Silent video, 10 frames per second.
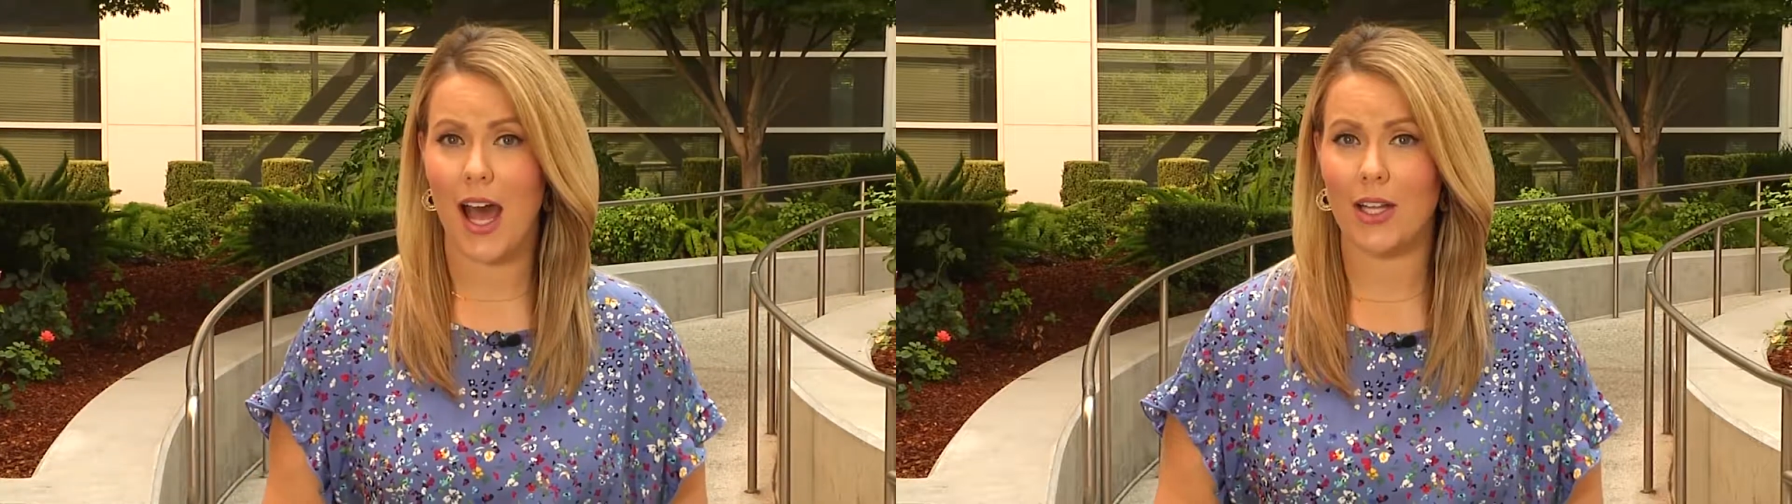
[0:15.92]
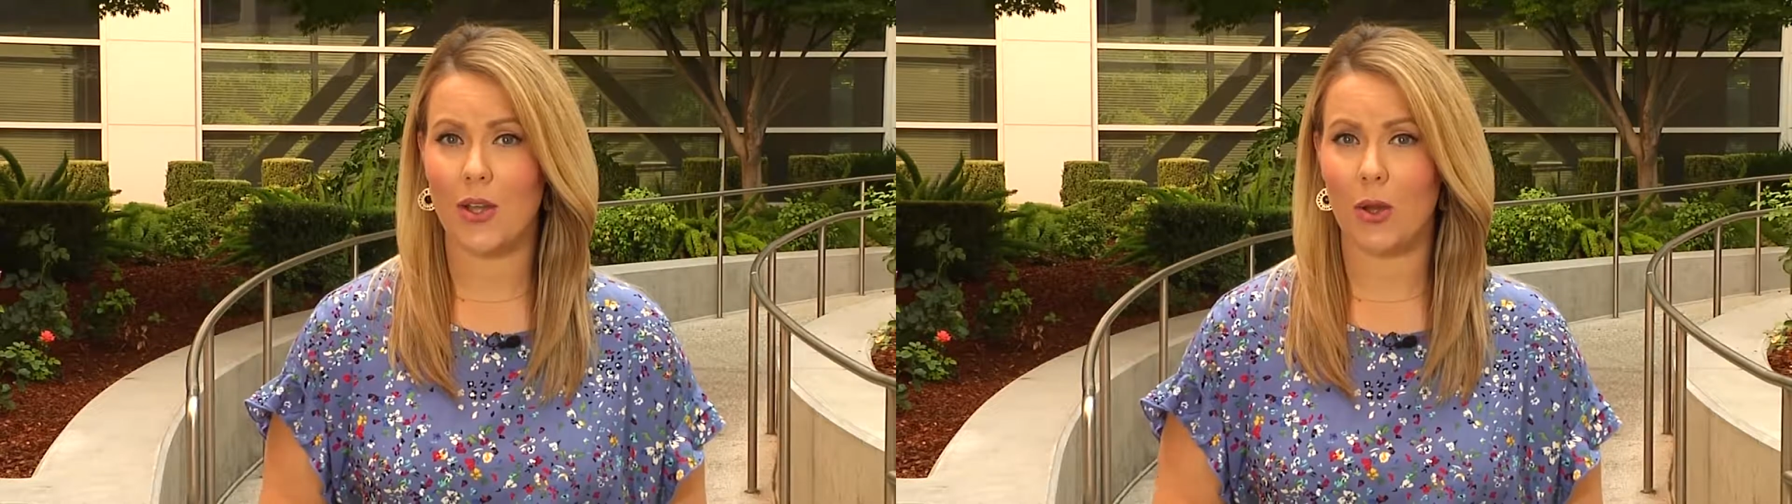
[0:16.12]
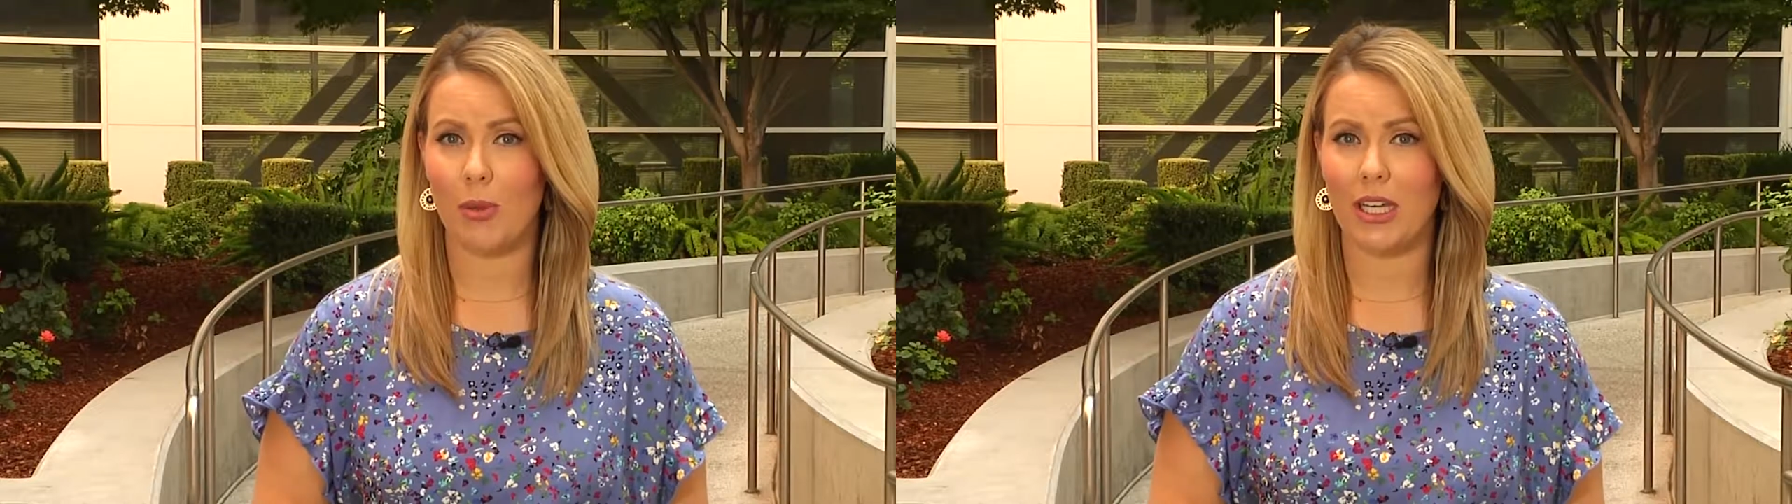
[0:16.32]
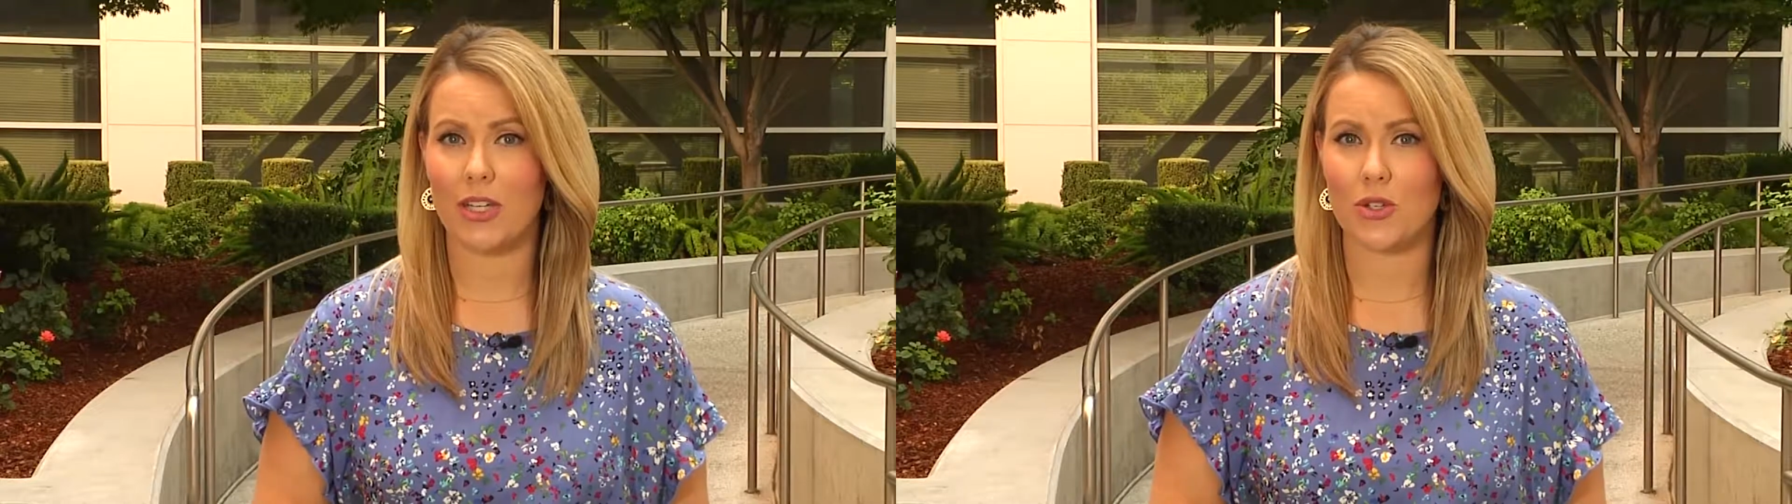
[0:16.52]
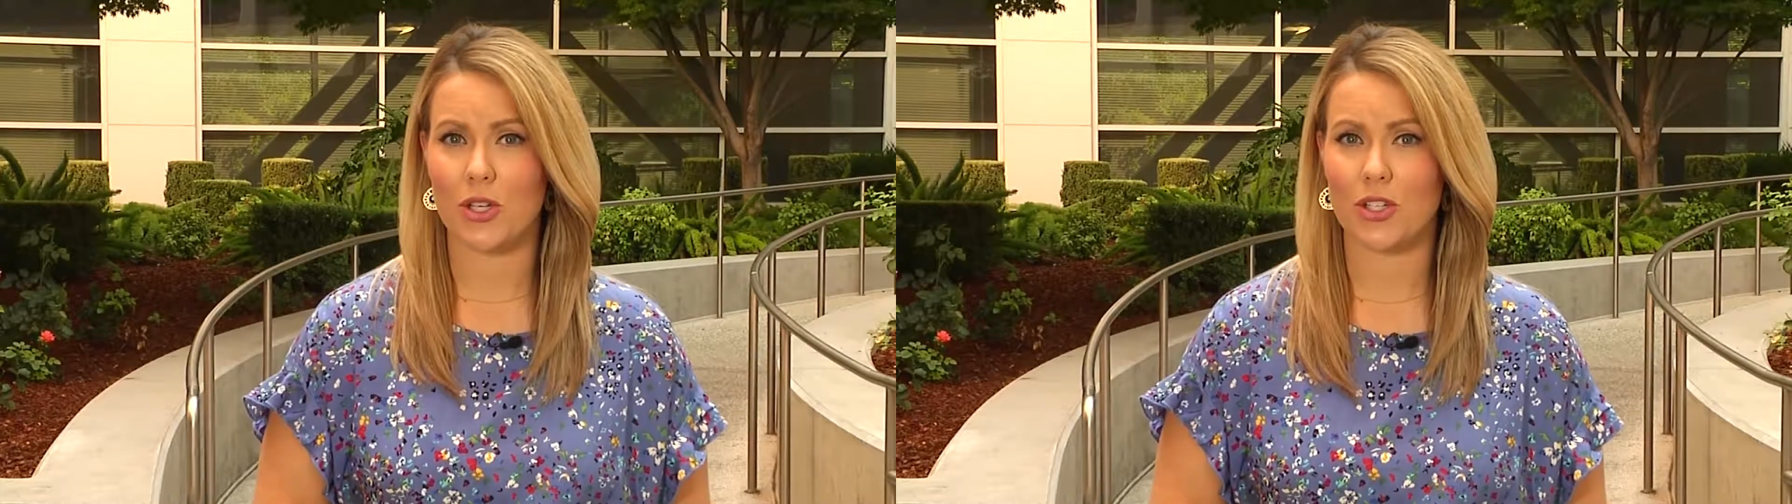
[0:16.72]
A local
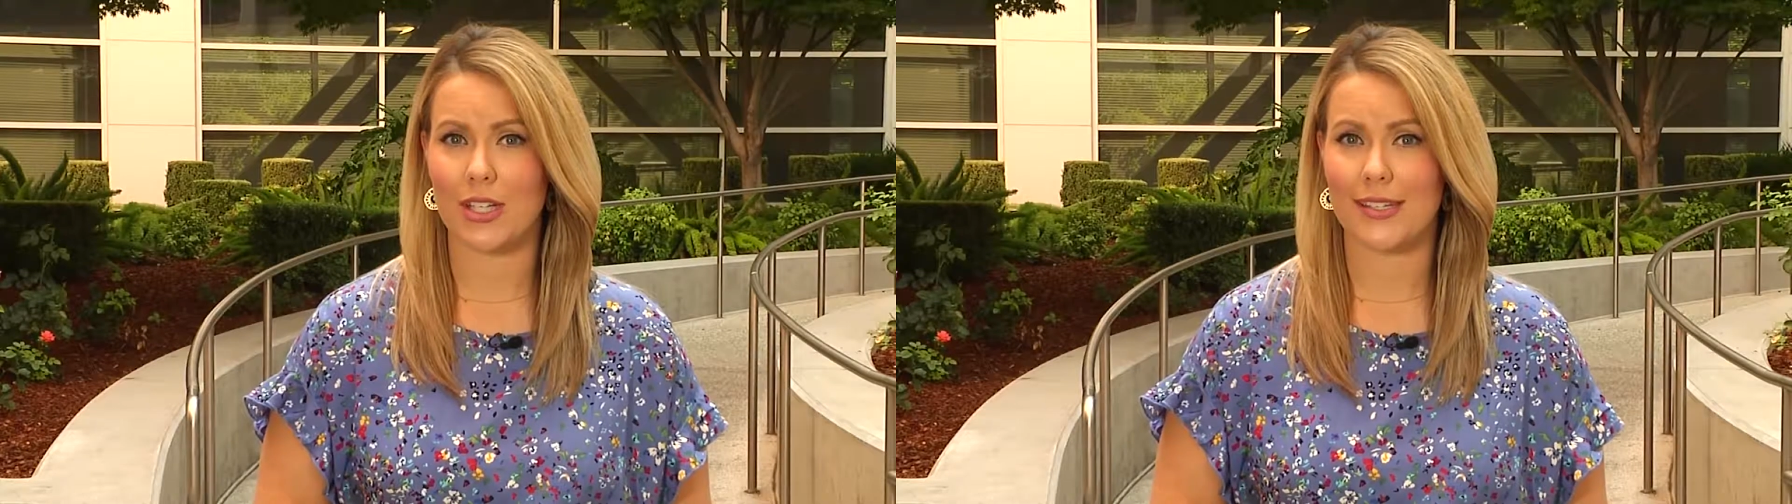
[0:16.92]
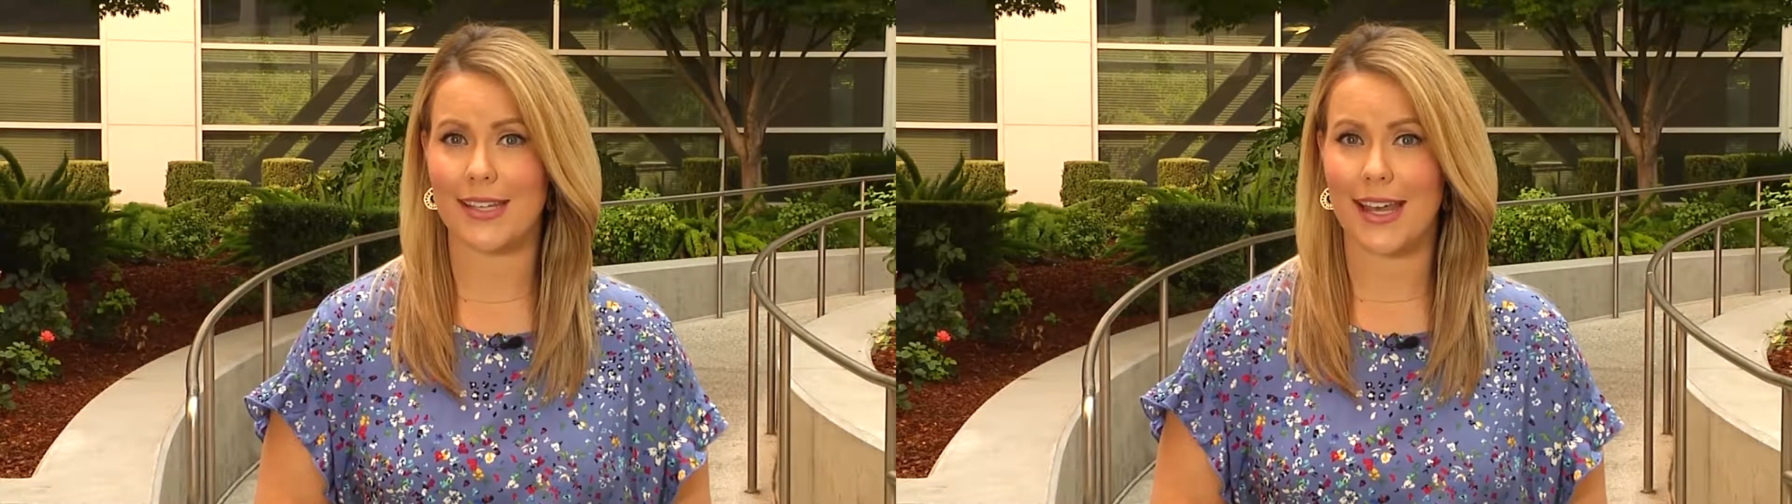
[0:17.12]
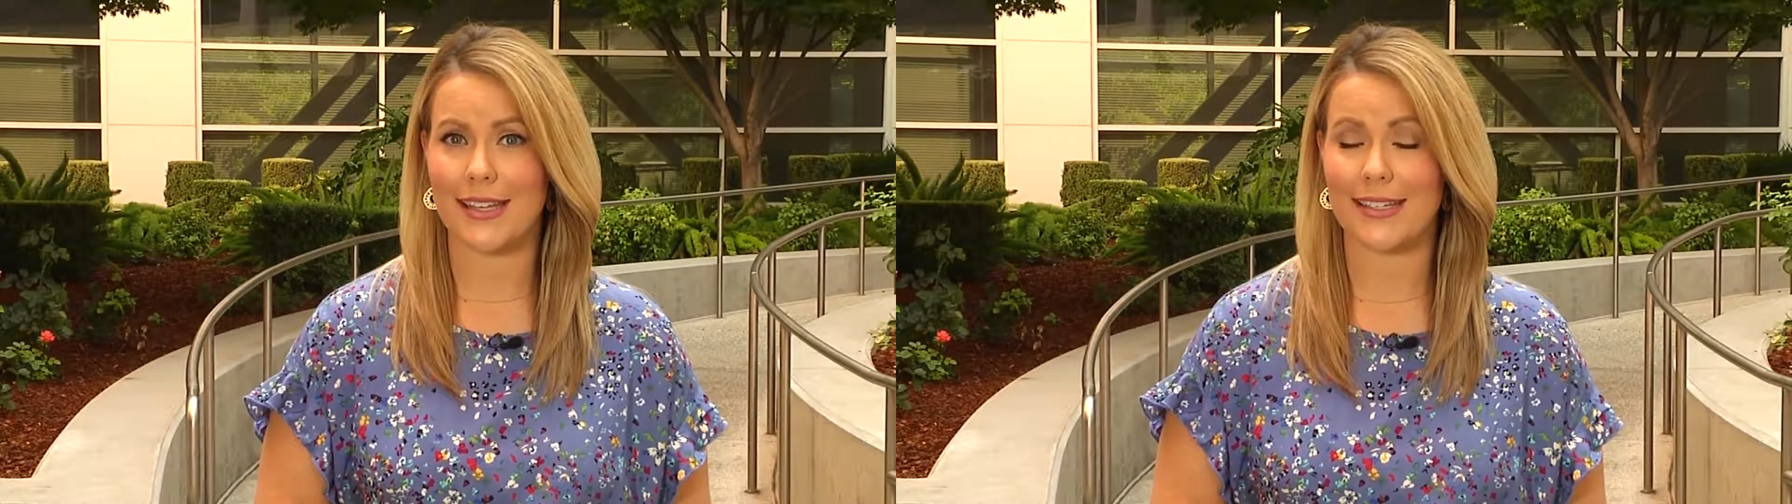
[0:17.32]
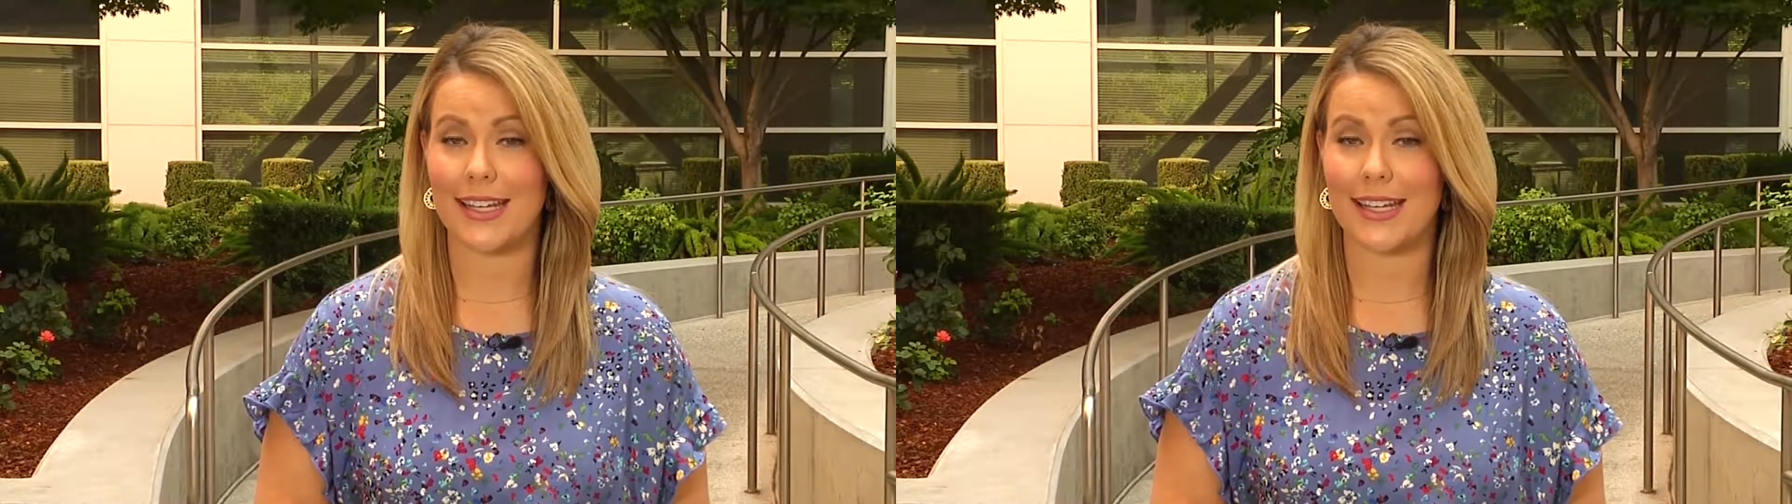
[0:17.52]
pediatrician says